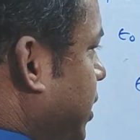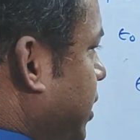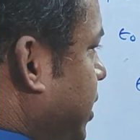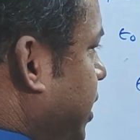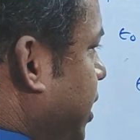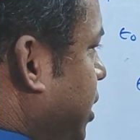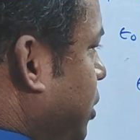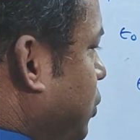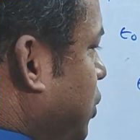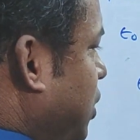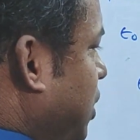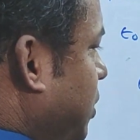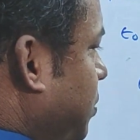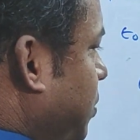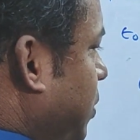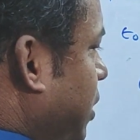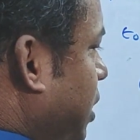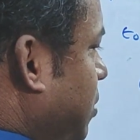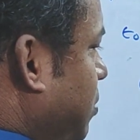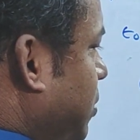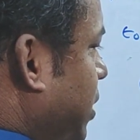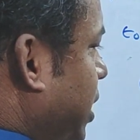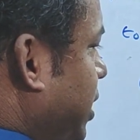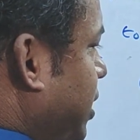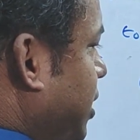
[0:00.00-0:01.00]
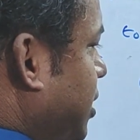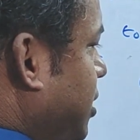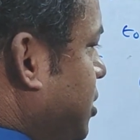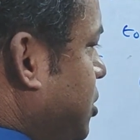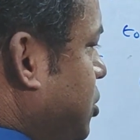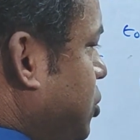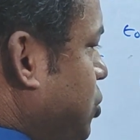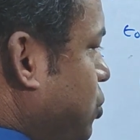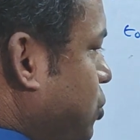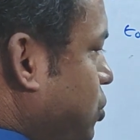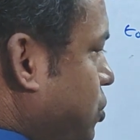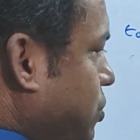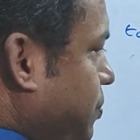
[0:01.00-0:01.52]
T to the power
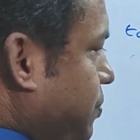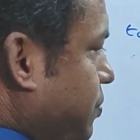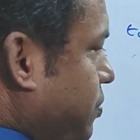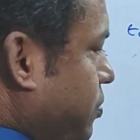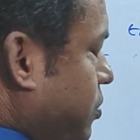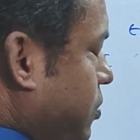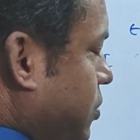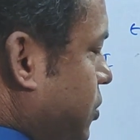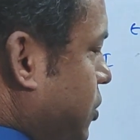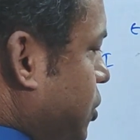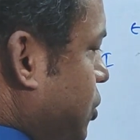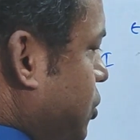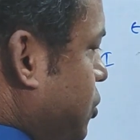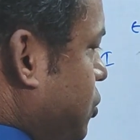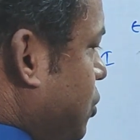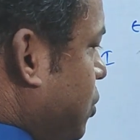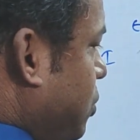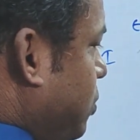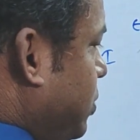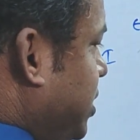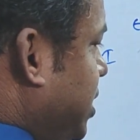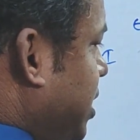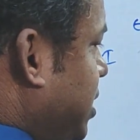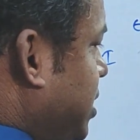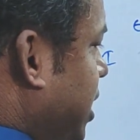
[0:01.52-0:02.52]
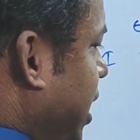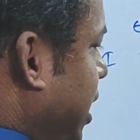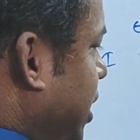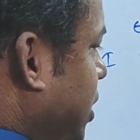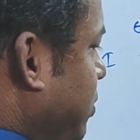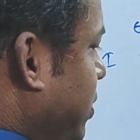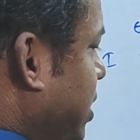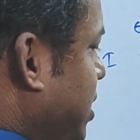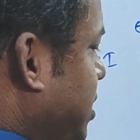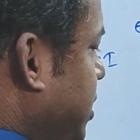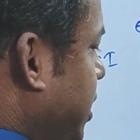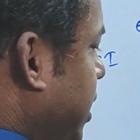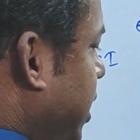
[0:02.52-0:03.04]
minus 2. So we just write
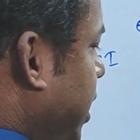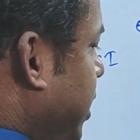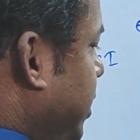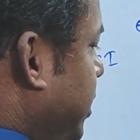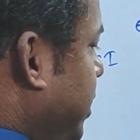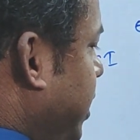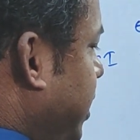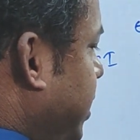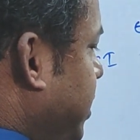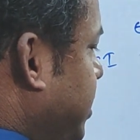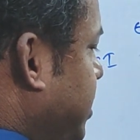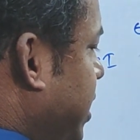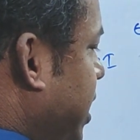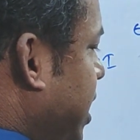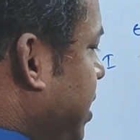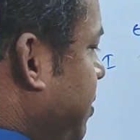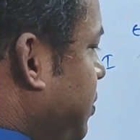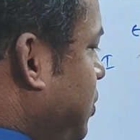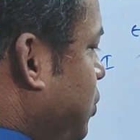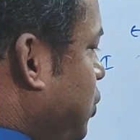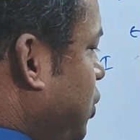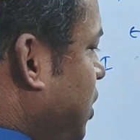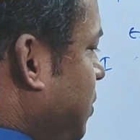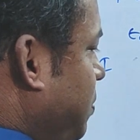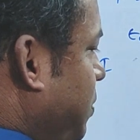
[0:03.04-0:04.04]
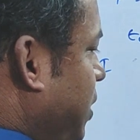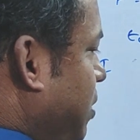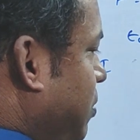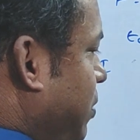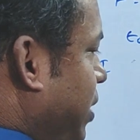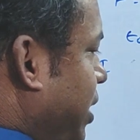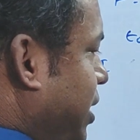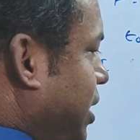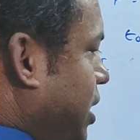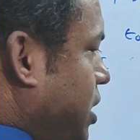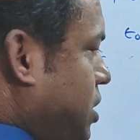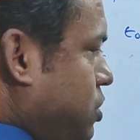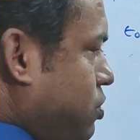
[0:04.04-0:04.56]
once again that is M to the power
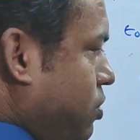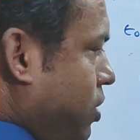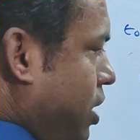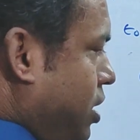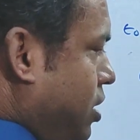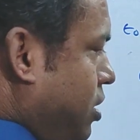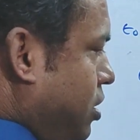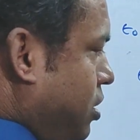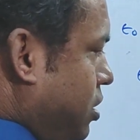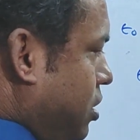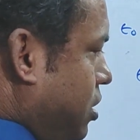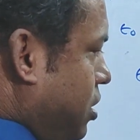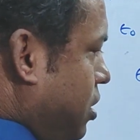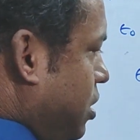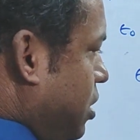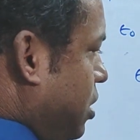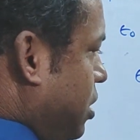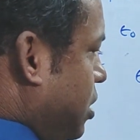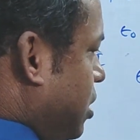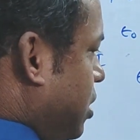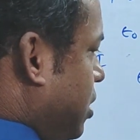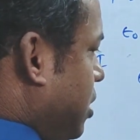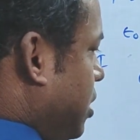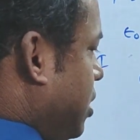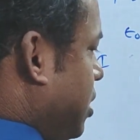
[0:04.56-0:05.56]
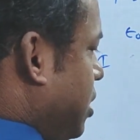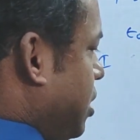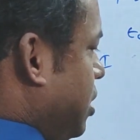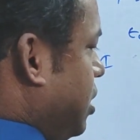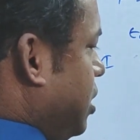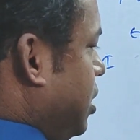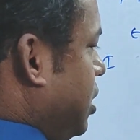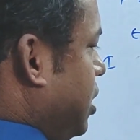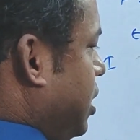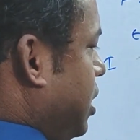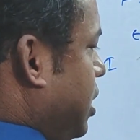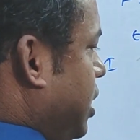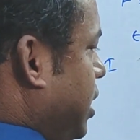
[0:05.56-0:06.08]
minus 1
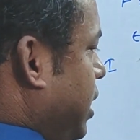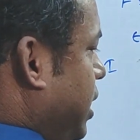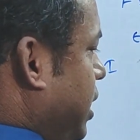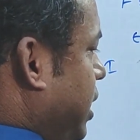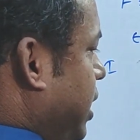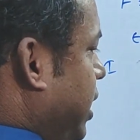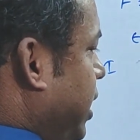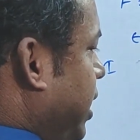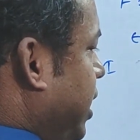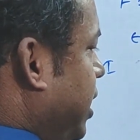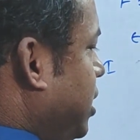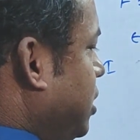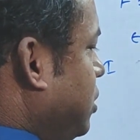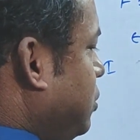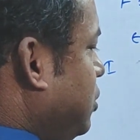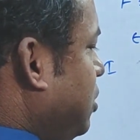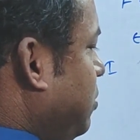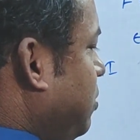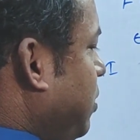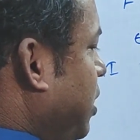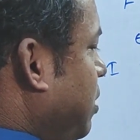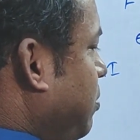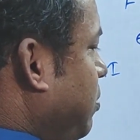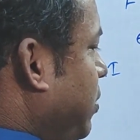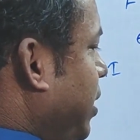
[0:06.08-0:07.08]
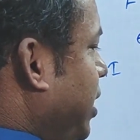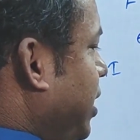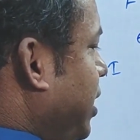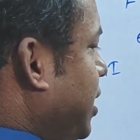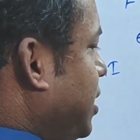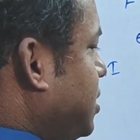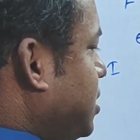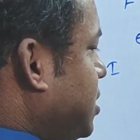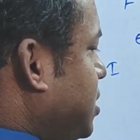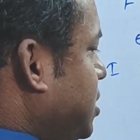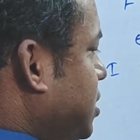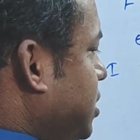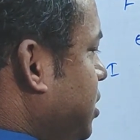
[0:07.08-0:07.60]
L to the power
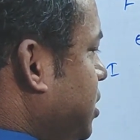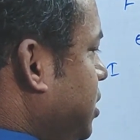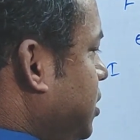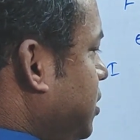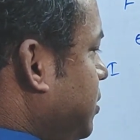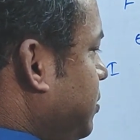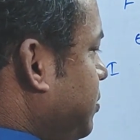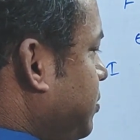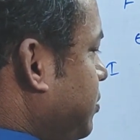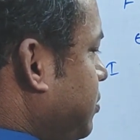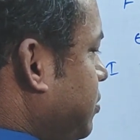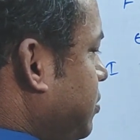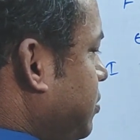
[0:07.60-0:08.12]
minus 3